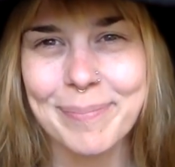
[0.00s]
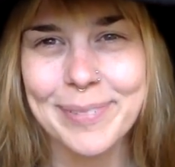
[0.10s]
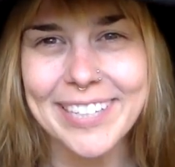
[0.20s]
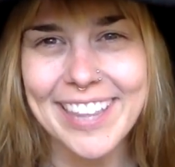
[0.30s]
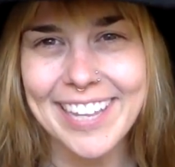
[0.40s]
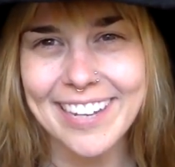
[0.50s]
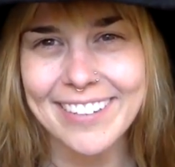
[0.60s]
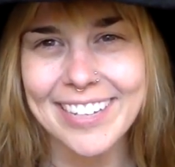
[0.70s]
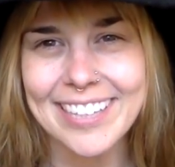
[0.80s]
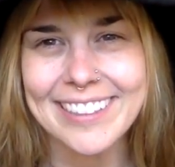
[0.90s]
Breathe
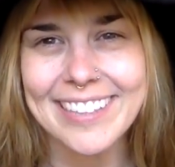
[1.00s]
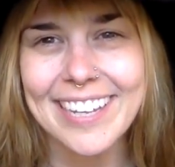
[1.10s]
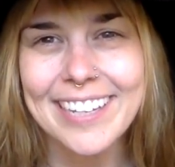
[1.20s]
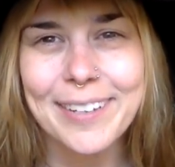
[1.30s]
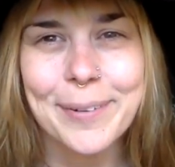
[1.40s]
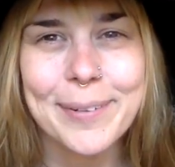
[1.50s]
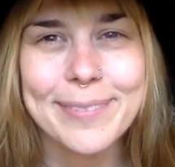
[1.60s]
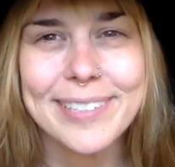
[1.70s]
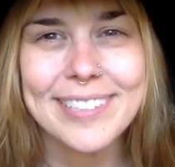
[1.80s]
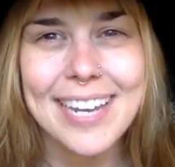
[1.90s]
out and let go of
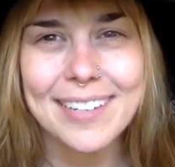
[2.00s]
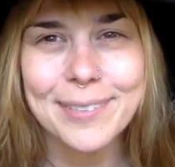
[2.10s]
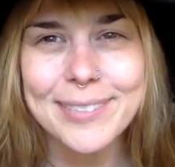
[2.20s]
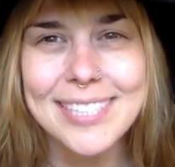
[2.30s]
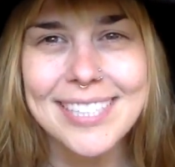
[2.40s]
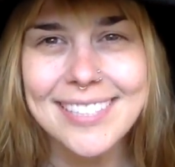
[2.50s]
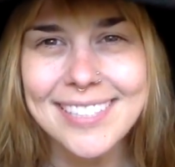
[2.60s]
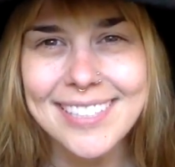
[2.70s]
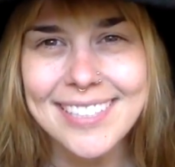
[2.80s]
your doubts.